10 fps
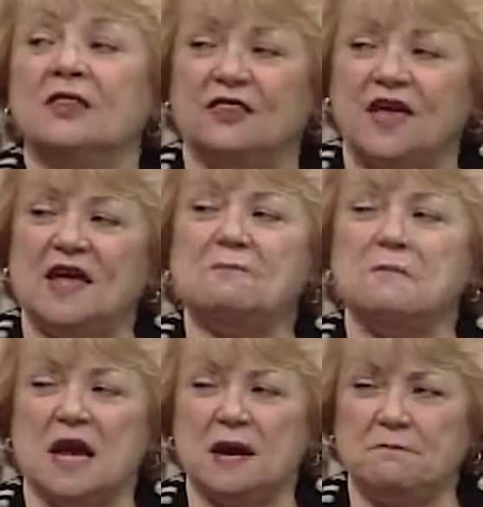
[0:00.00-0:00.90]
they
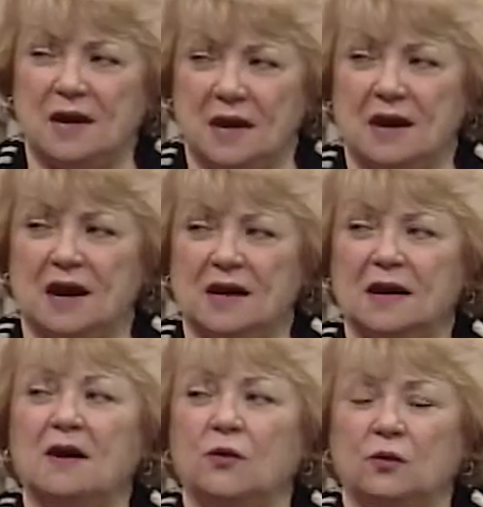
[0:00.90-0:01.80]
may
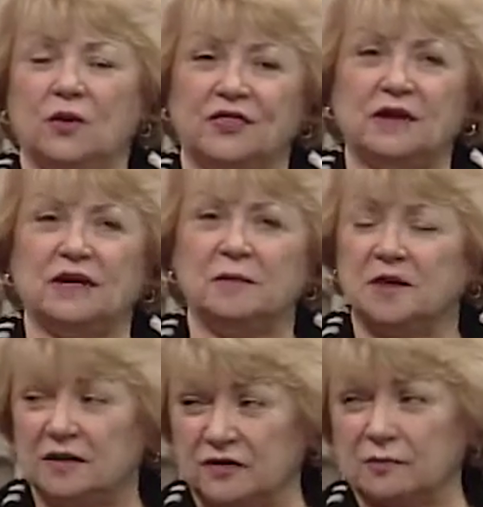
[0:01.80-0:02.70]
pay with a
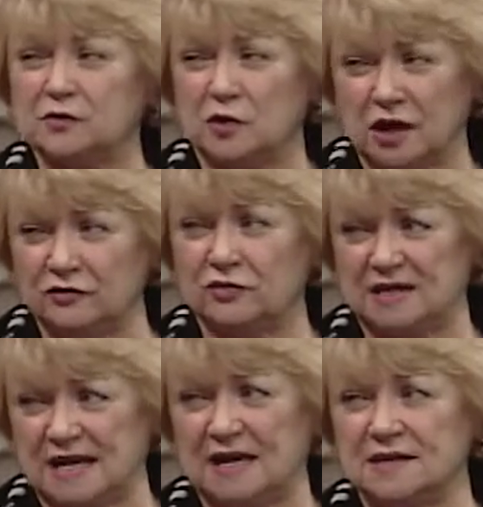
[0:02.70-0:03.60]
limit of up to one hundred
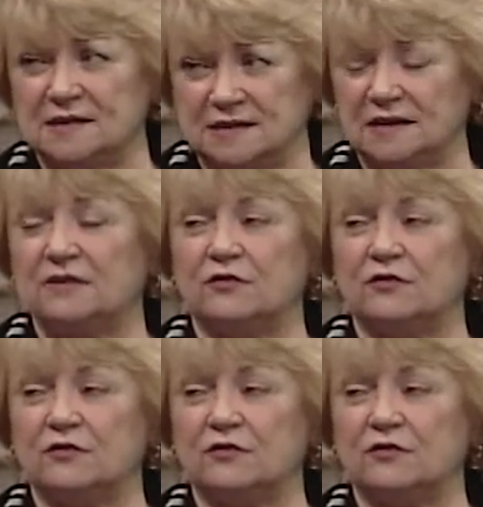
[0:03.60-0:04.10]
days